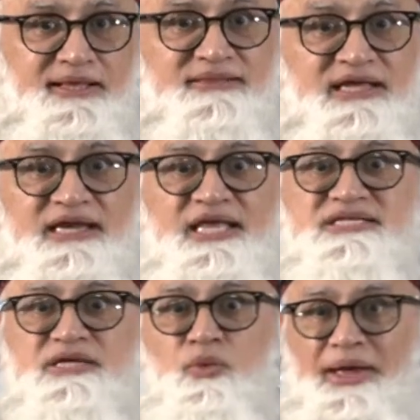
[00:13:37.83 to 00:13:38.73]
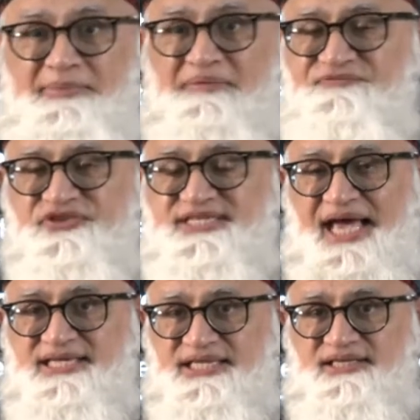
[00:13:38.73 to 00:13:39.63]
The reason why I'm
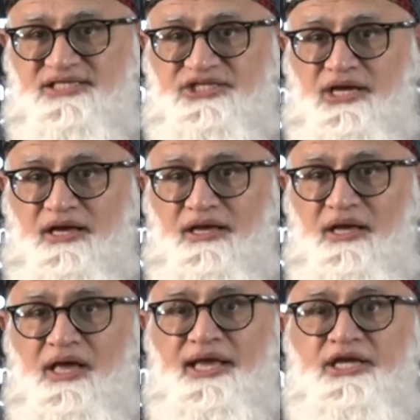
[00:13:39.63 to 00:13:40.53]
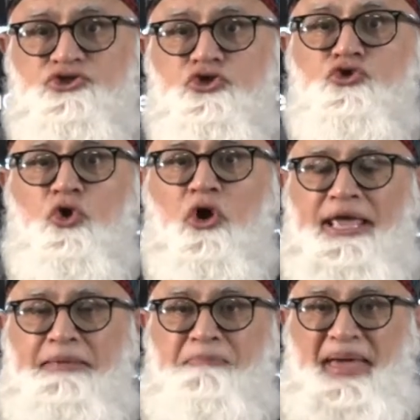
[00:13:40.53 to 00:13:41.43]
emphasizing this here is to draw
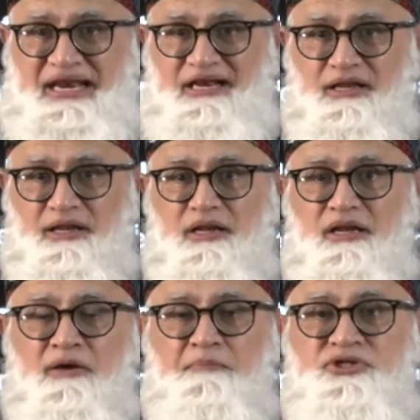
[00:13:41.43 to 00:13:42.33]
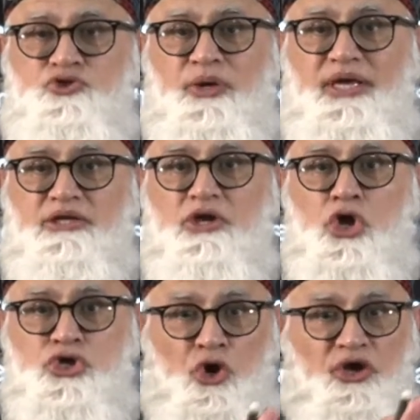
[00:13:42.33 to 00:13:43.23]
a parallel between
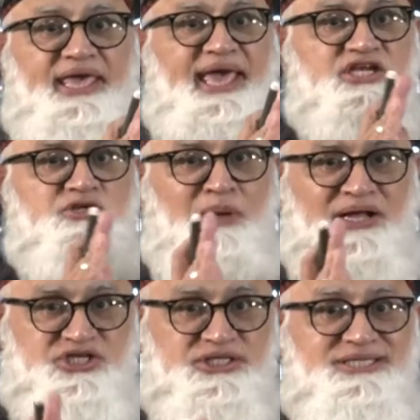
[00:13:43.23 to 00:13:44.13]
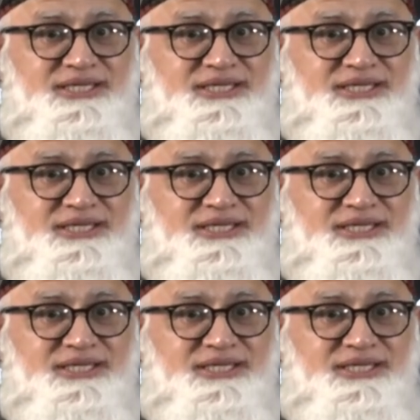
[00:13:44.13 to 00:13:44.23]
your cash budget